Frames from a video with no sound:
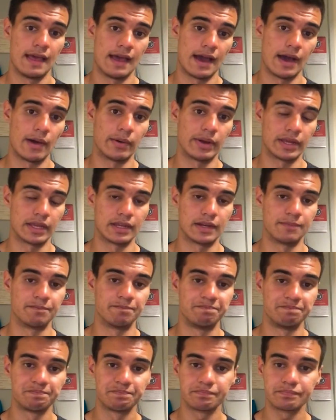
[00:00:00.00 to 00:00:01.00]
how I
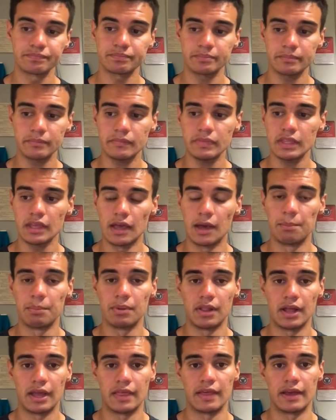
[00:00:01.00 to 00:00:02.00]
can
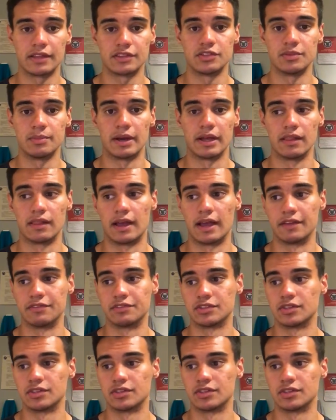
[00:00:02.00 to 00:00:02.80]
apply that to my life.